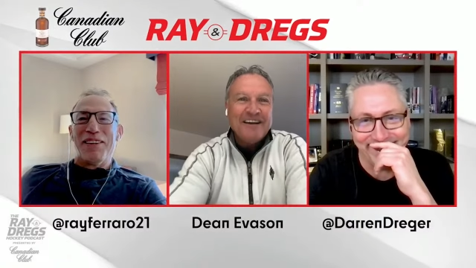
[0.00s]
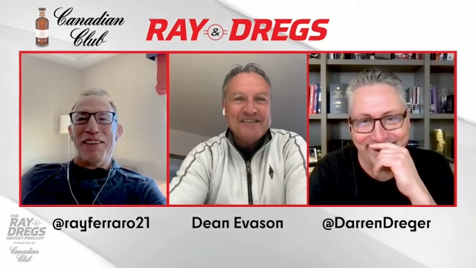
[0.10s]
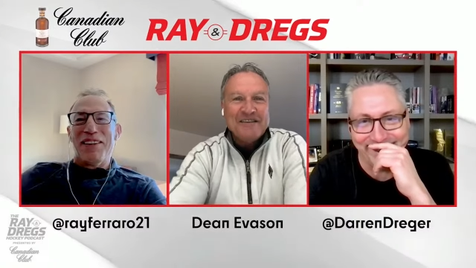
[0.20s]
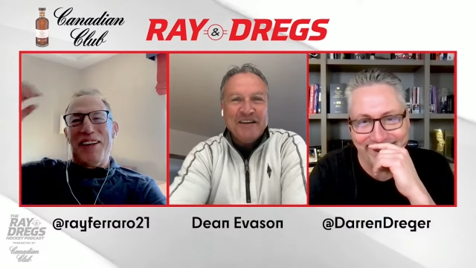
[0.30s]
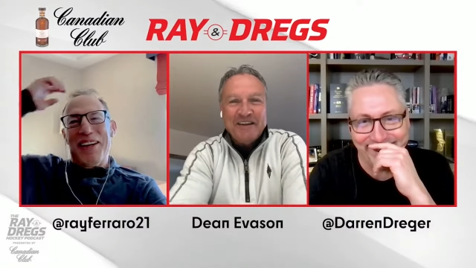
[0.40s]

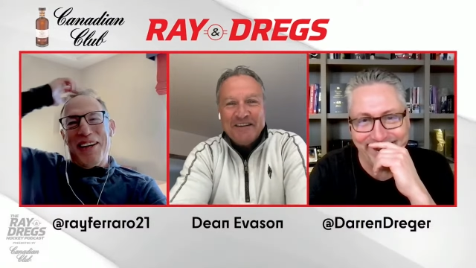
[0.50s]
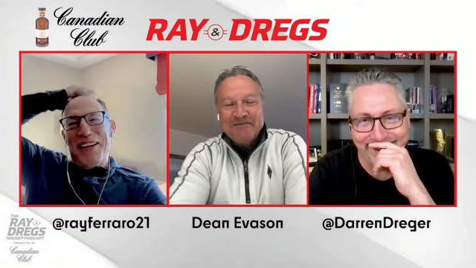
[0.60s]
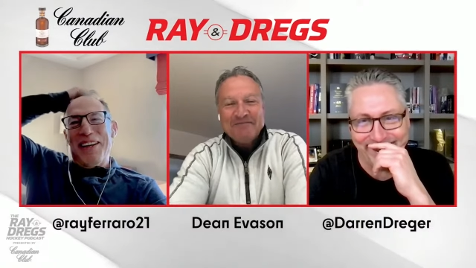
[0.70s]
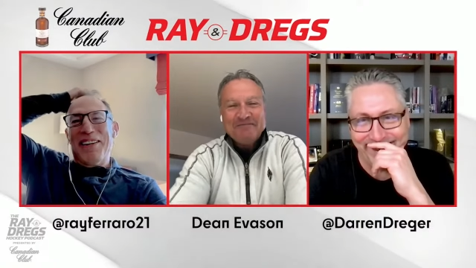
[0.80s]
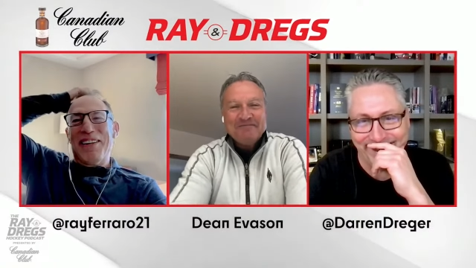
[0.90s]
Speaker 1: cuts in it.
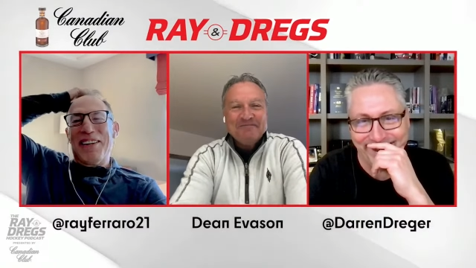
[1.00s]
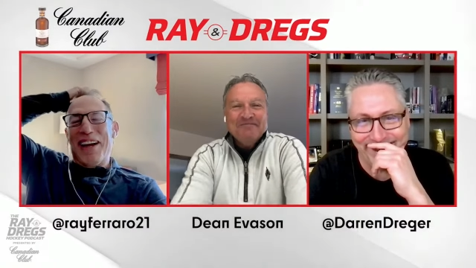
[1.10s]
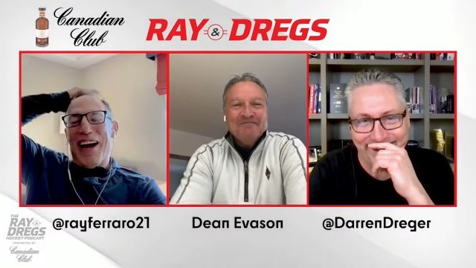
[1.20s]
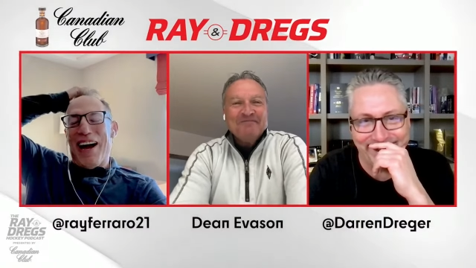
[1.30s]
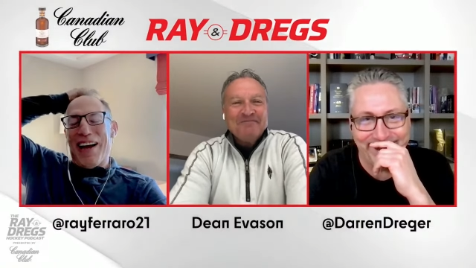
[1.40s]
Speaker 2: Yeah,
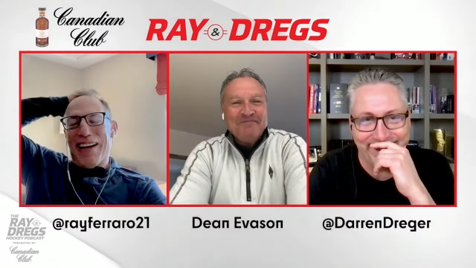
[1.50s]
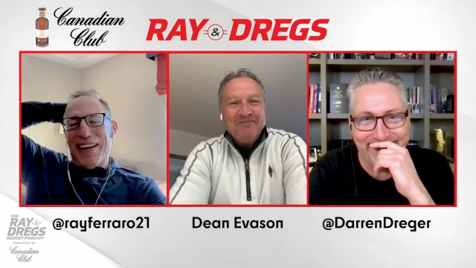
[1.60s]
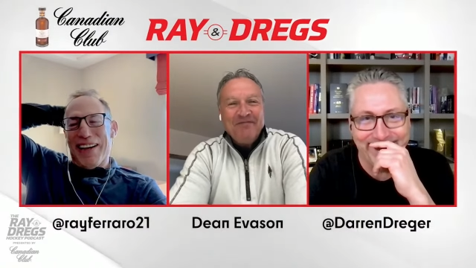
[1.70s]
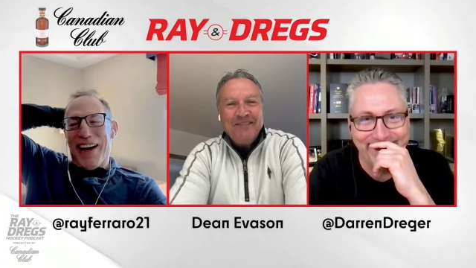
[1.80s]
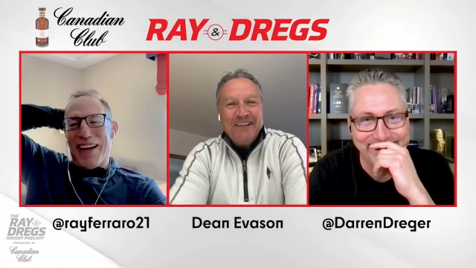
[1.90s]
I
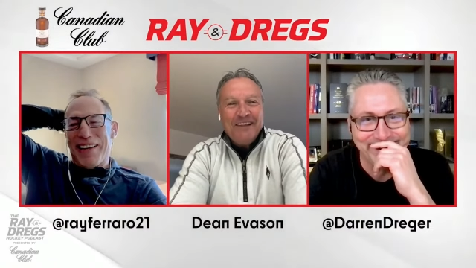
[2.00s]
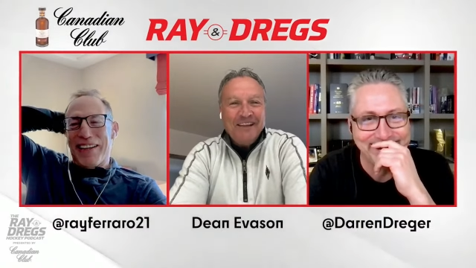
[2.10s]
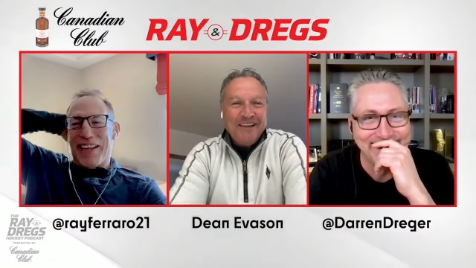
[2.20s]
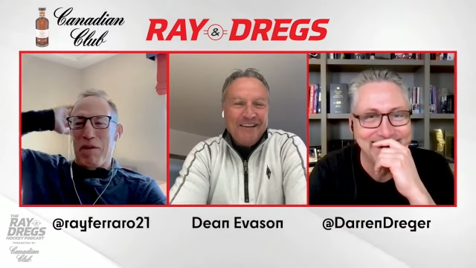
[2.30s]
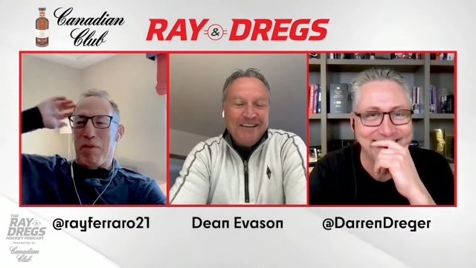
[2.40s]
uh, I didn't
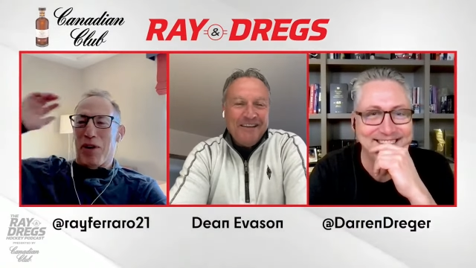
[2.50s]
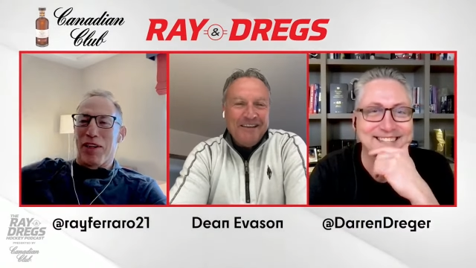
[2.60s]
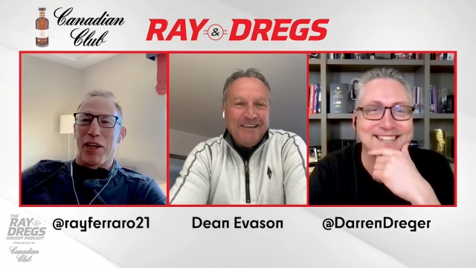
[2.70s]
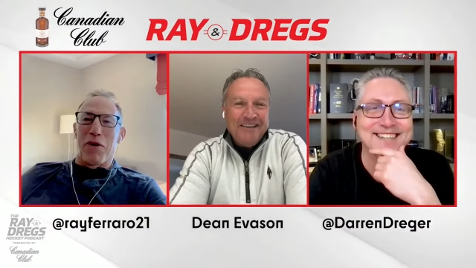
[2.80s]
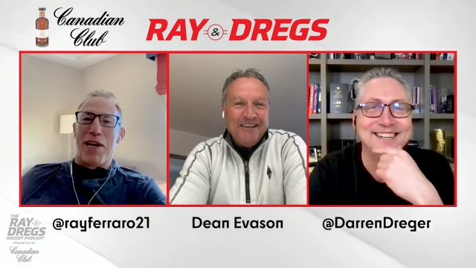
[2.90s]
keep it on
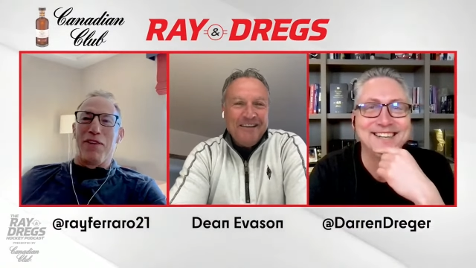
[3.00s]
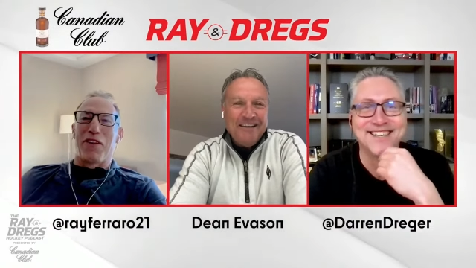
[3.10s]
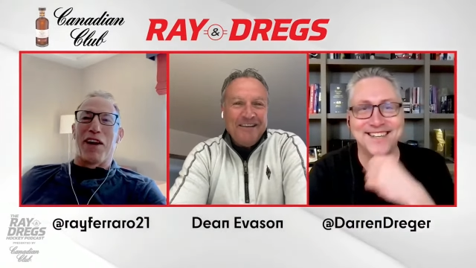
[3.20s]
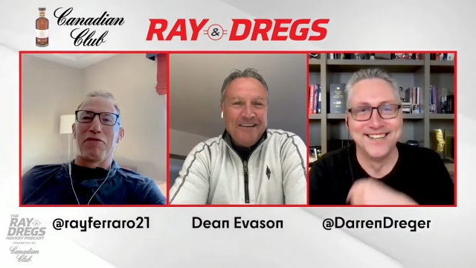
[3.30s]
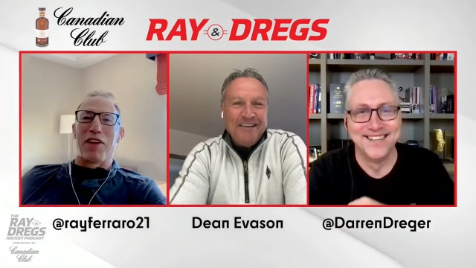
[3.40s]
the green
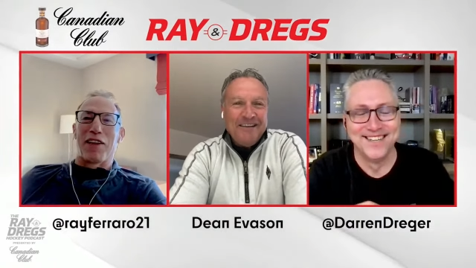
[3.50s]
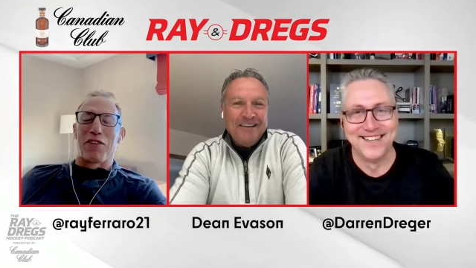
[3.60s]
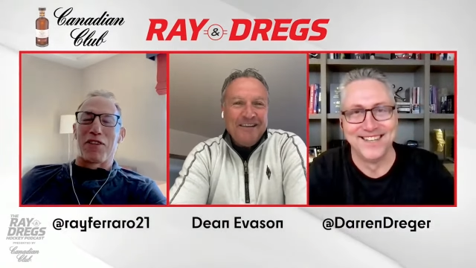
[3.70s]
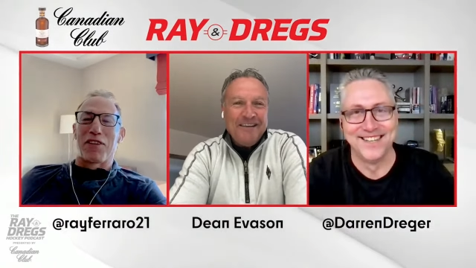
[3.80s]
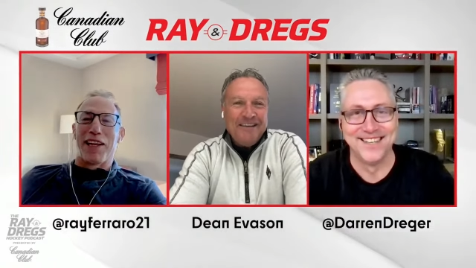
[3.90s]
stuff.
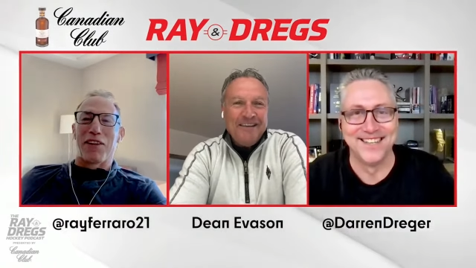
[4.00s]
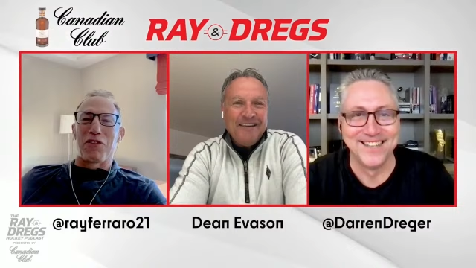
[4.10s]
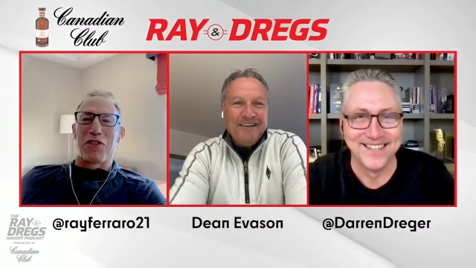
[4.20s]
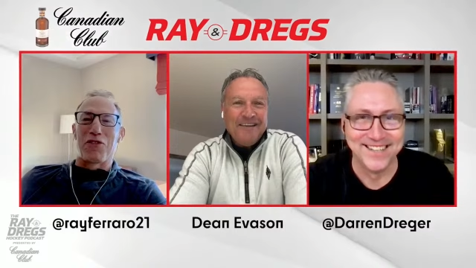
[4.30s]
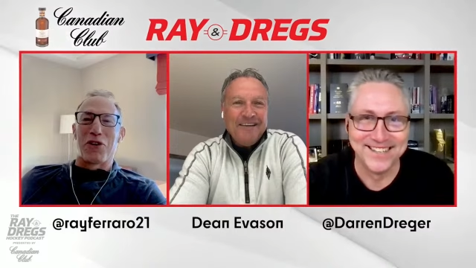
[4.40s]
That's that's
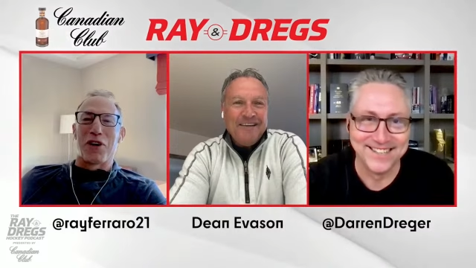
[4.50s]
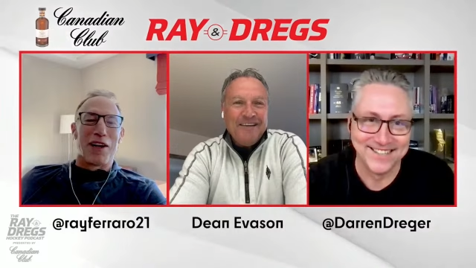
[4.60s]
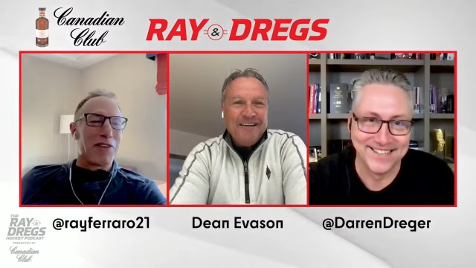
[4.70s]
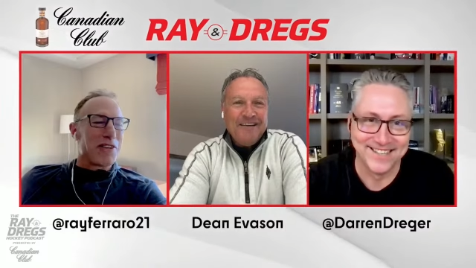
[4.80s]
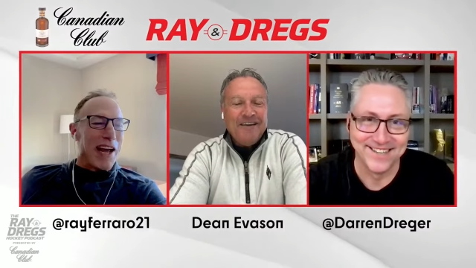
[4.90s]
for sure.
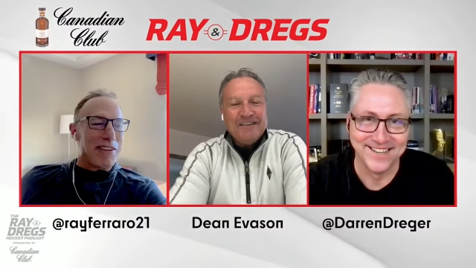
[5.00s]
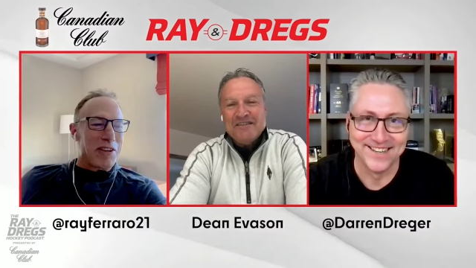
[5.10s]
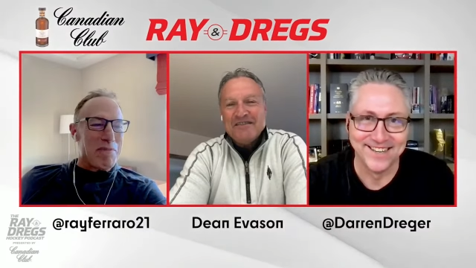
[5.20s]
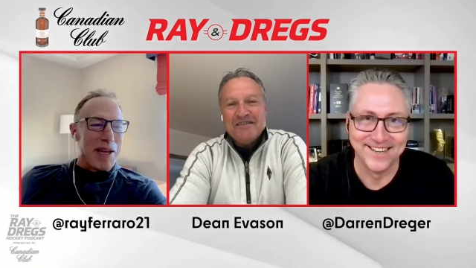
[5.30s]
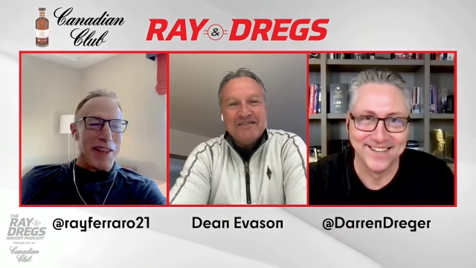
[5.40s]
It's uh, nice uh,
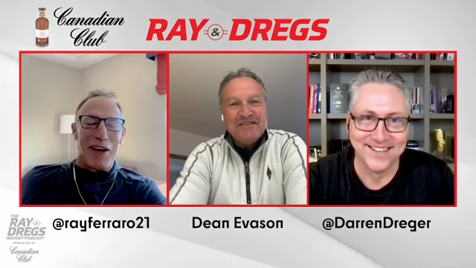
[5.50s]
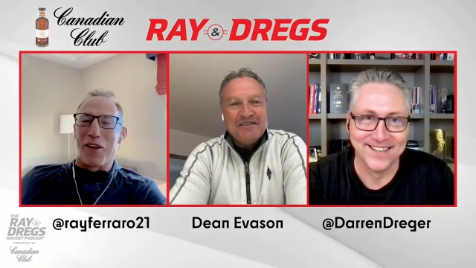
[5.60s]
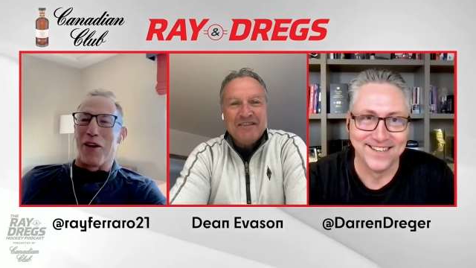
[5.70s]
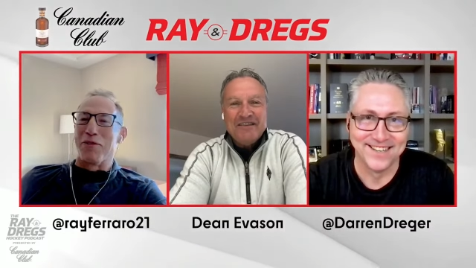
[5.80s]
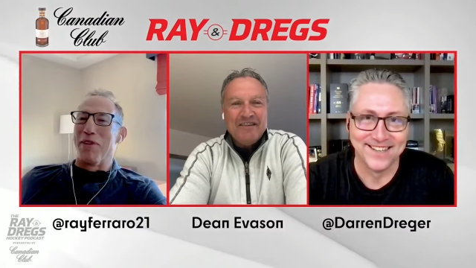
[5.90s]
to be there
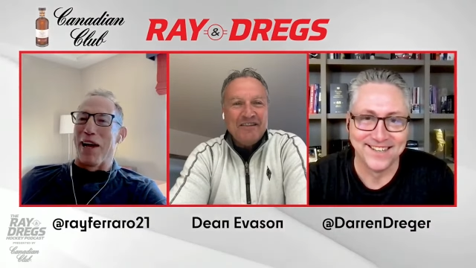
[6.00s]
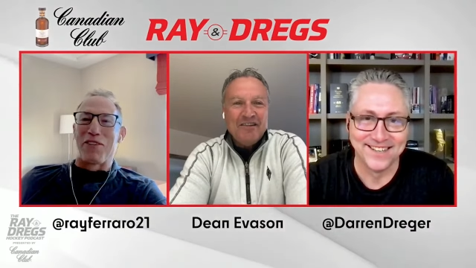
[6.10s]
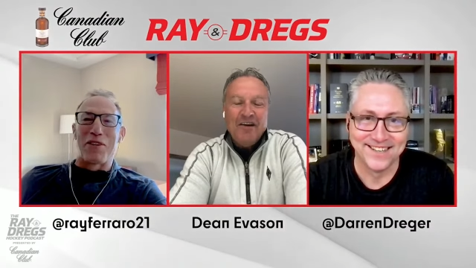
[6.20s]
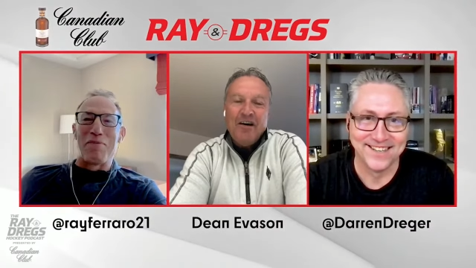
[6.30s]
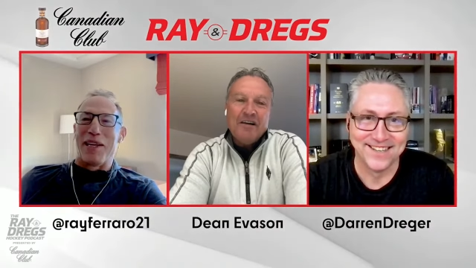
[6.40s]
though. Nice
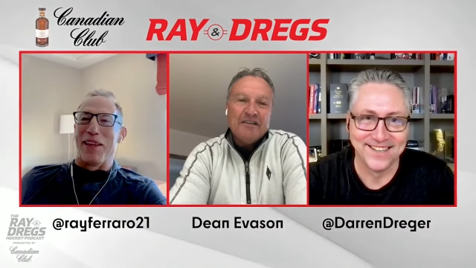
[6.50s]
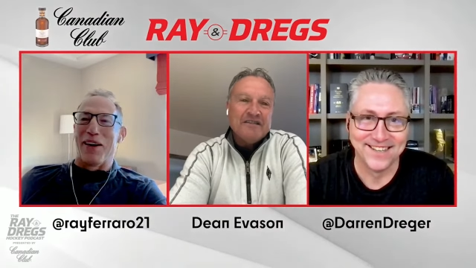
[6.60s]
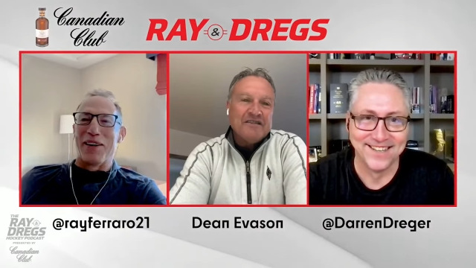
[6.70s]
to oh, be there.